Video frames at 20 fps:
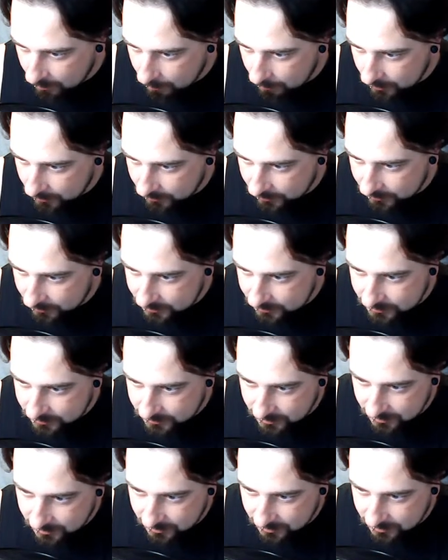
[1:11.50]

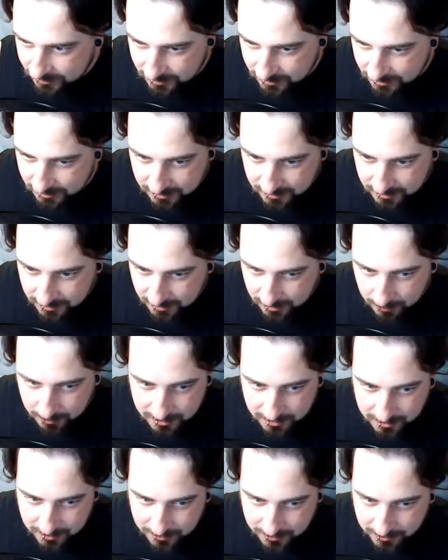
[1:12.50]
Melissa, how are
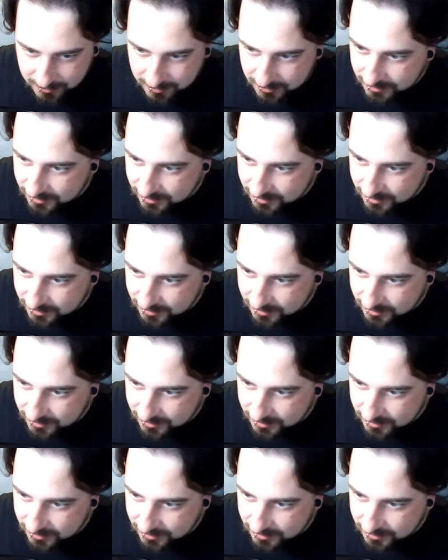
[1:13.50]
you?